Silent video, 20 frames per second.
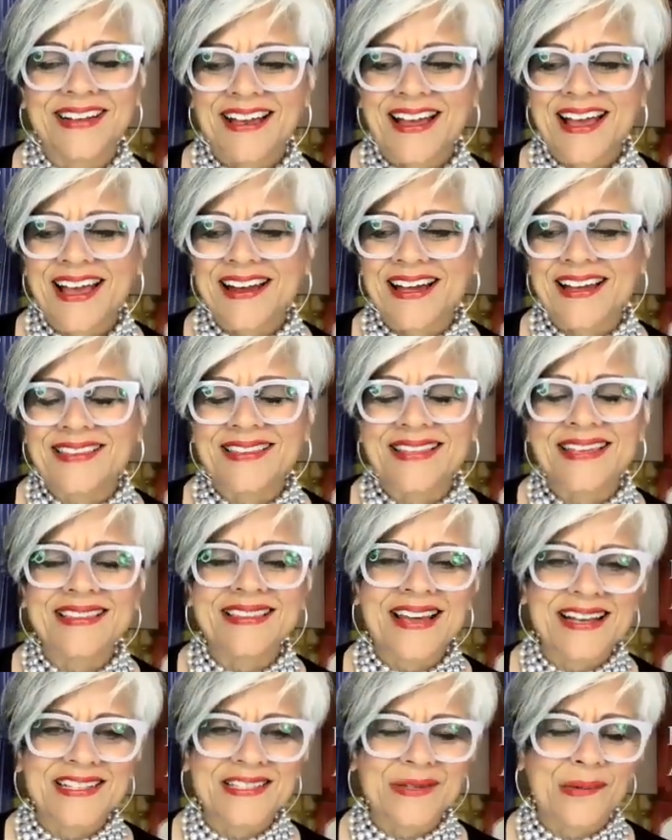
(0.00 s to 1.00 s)
and I think
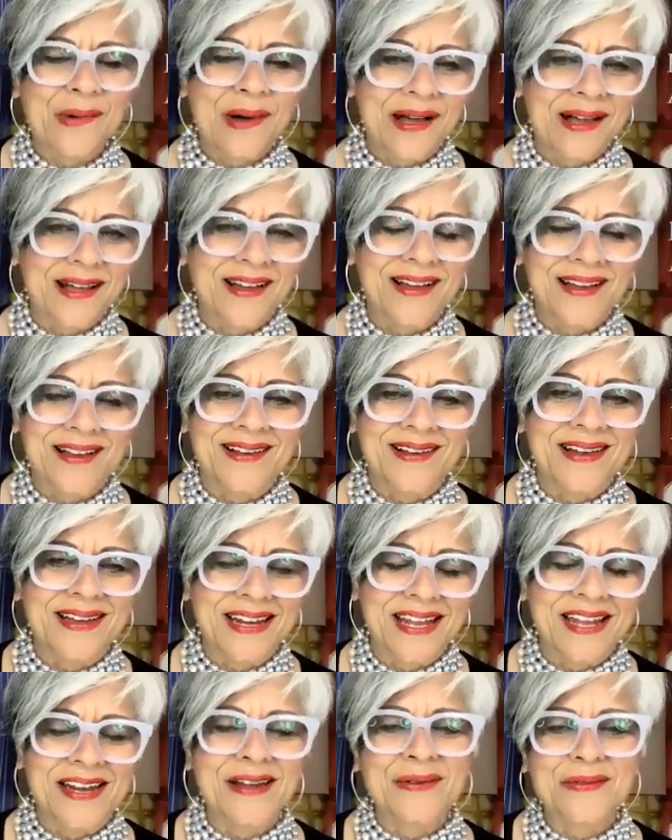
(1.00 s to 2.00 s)
that's why
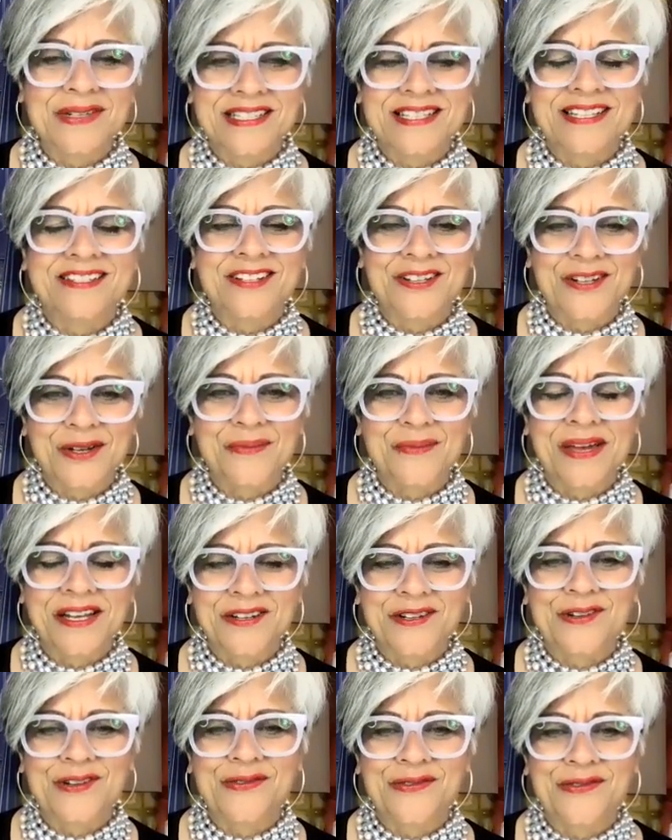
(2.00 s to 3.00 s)
Anita was such a good
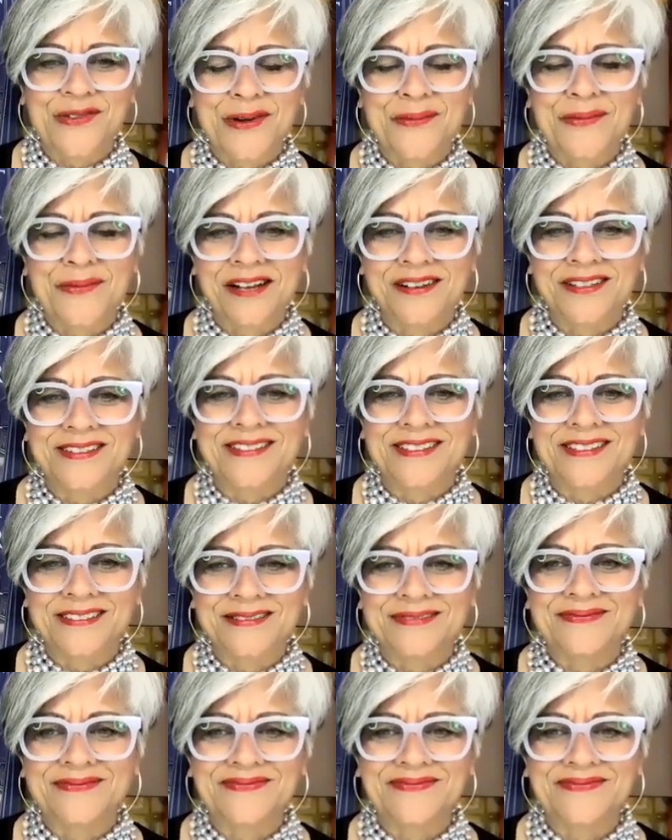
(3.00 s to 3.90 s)
mentor for me also.